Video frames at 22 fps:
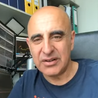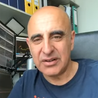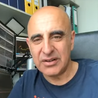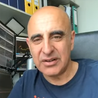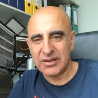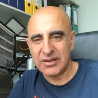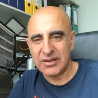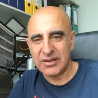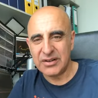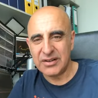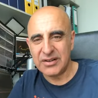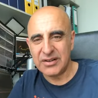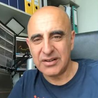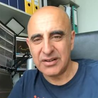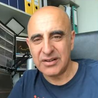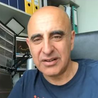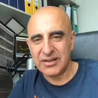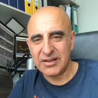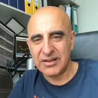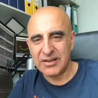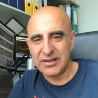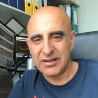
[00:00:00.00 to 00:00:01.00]

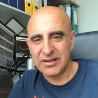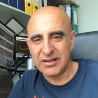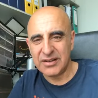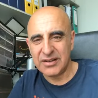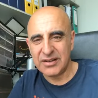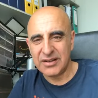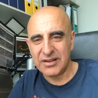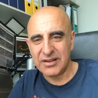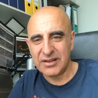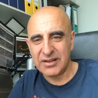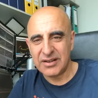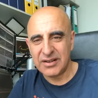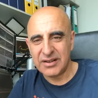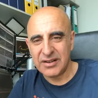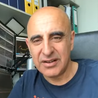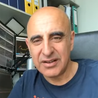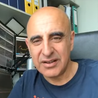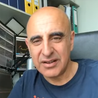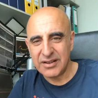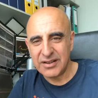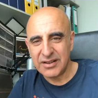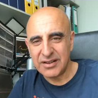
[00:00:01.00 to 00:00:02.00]

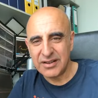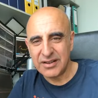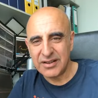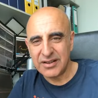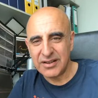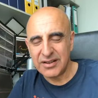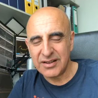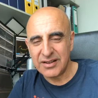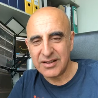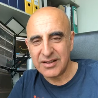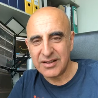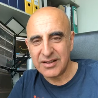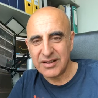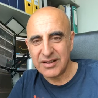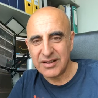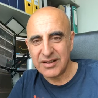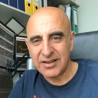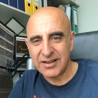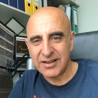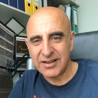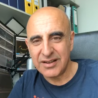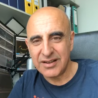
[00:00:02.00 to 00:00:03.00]

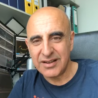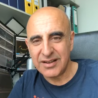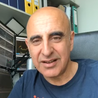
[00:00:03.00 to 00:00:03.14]
(silence)